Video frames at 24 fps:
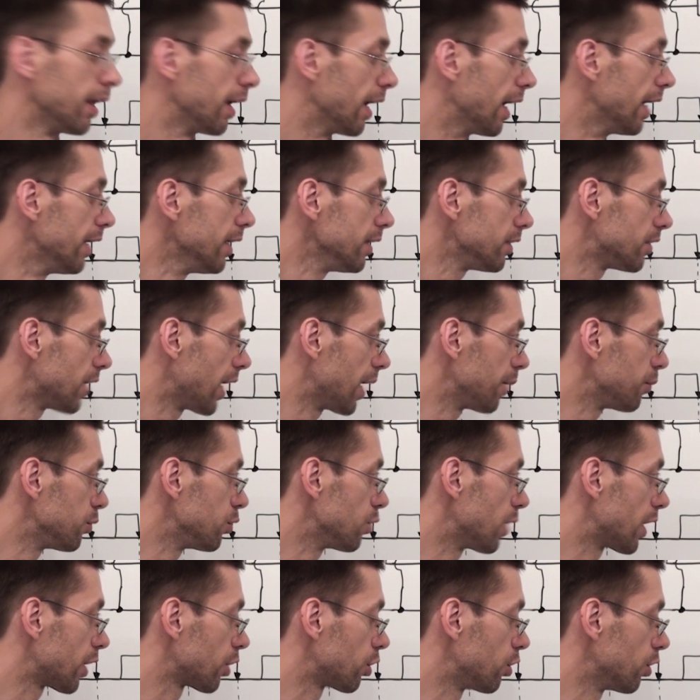Anytime
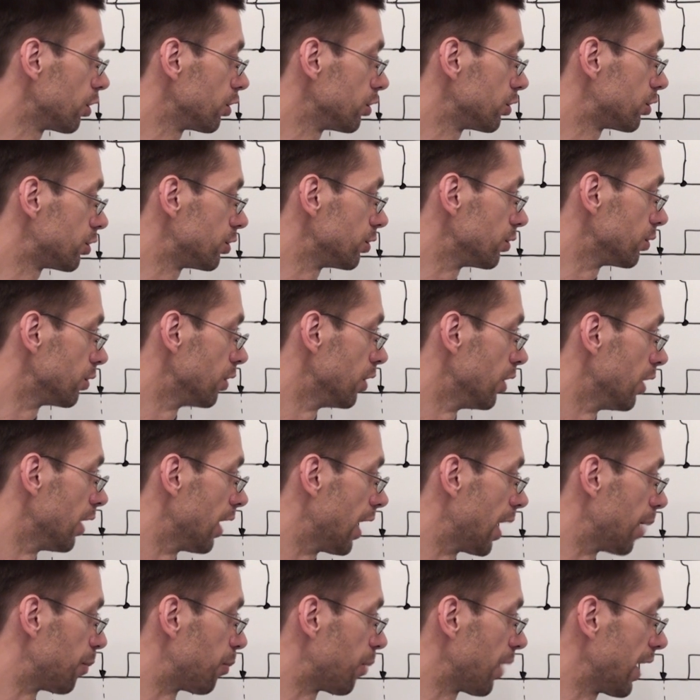you are going to
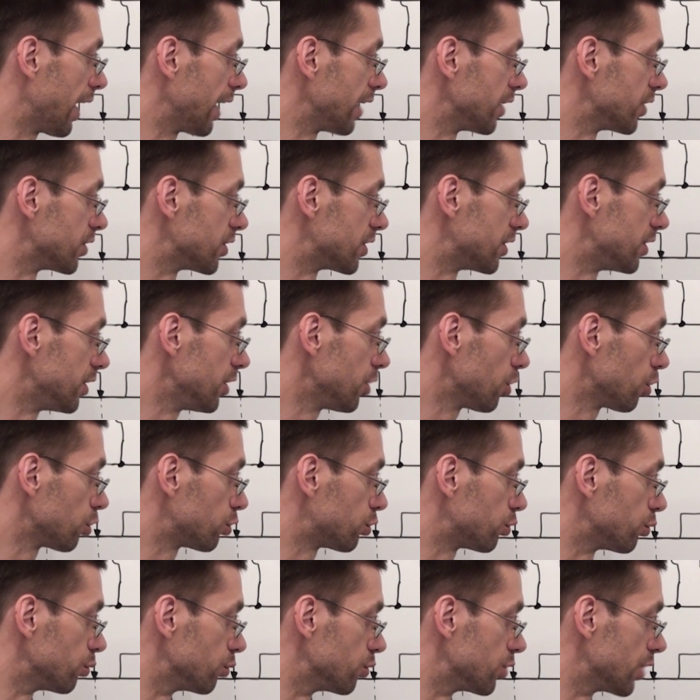apply 0
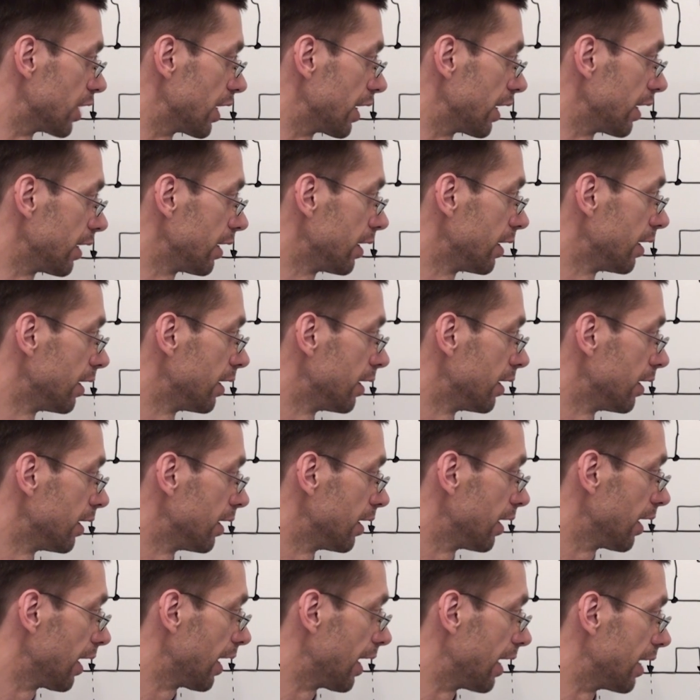to J
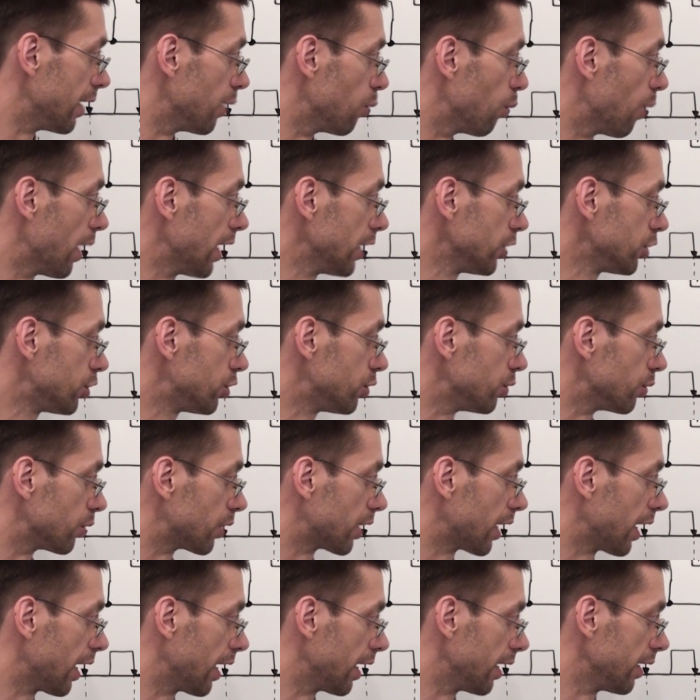and 1 to
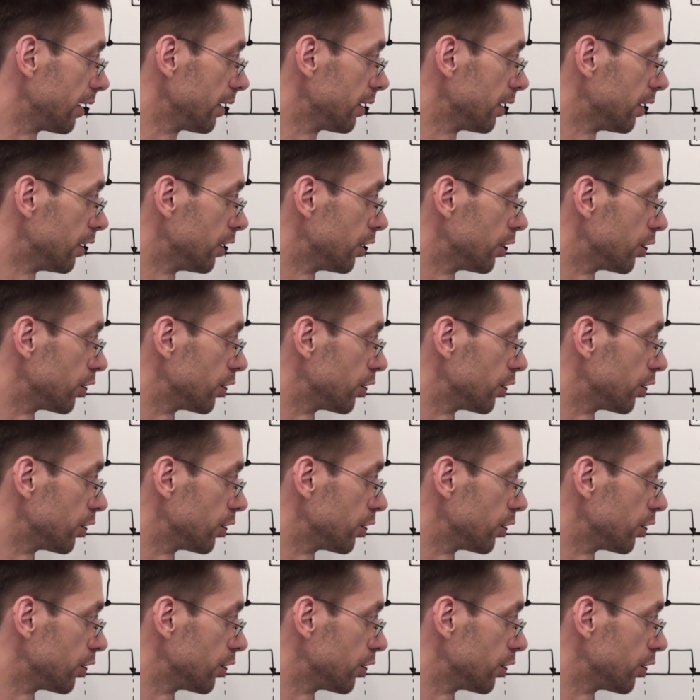K,